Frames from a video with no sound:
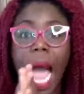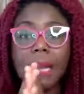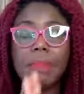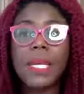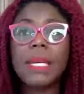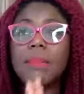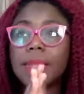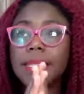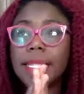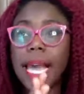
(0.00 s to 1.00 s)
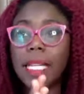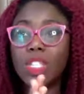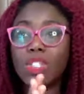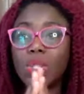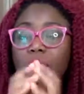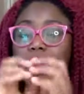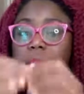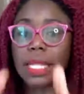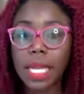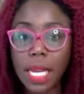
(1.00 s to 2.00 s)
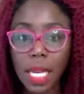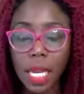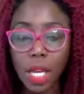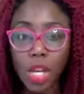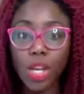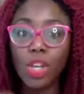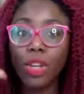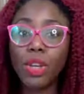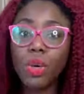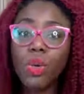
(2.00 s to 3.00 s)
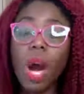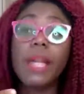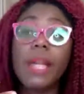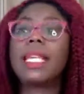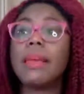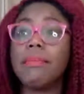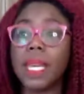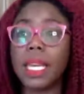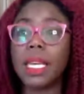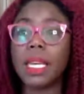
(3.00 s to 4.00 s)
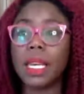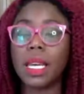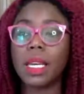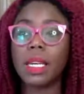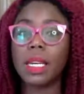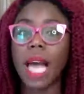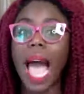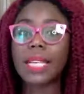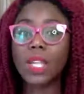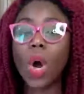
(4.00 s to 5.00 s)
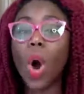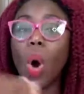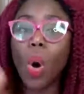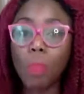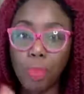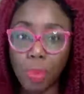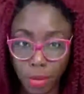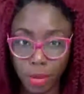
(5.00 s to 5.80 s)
And people tend to see you or see me as hope.